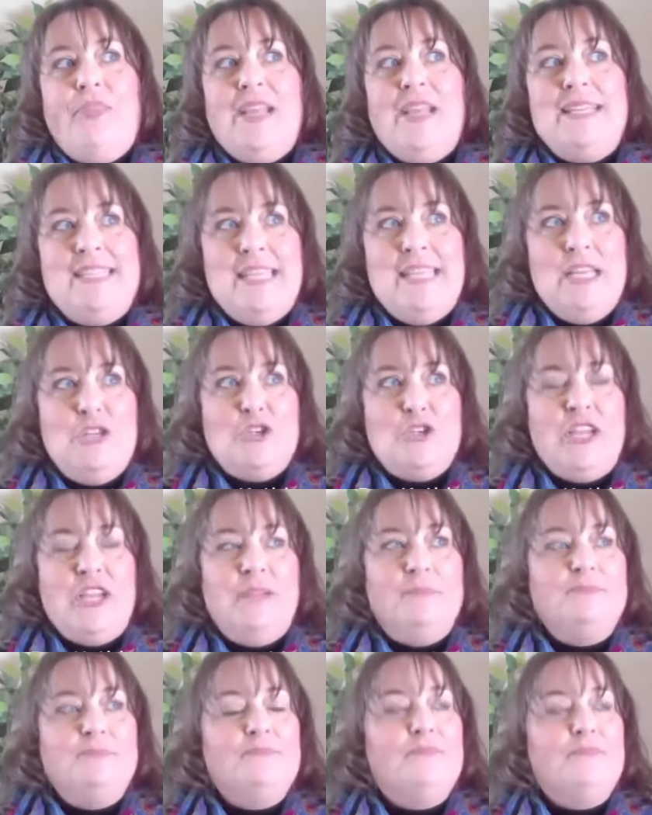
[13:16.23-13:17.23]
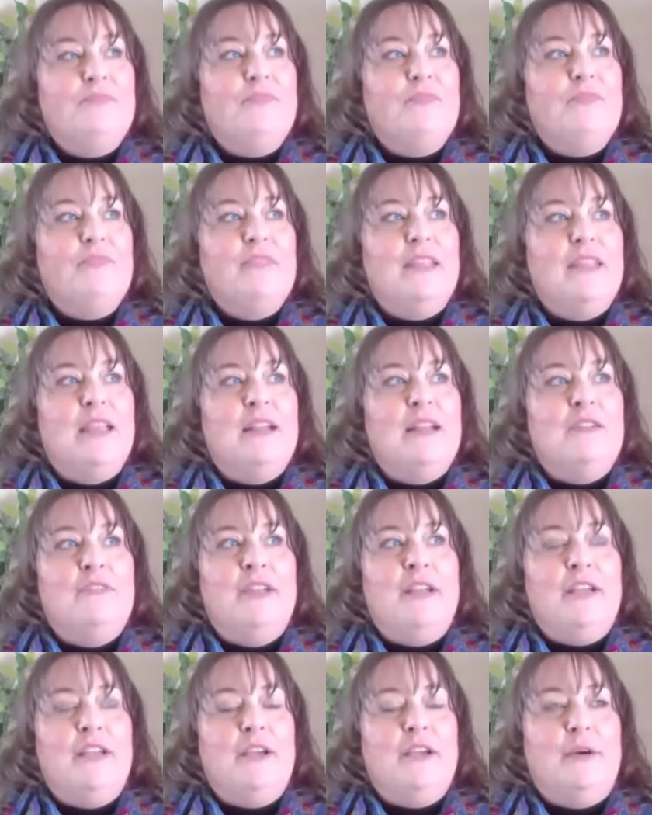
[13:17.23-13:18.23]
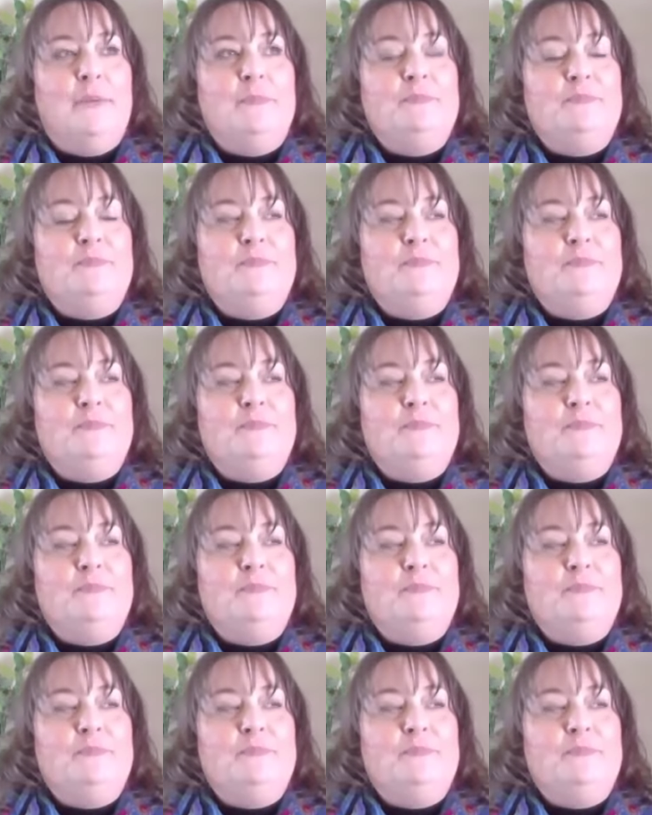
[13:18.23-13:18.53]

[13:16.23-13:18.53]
teaching in a video.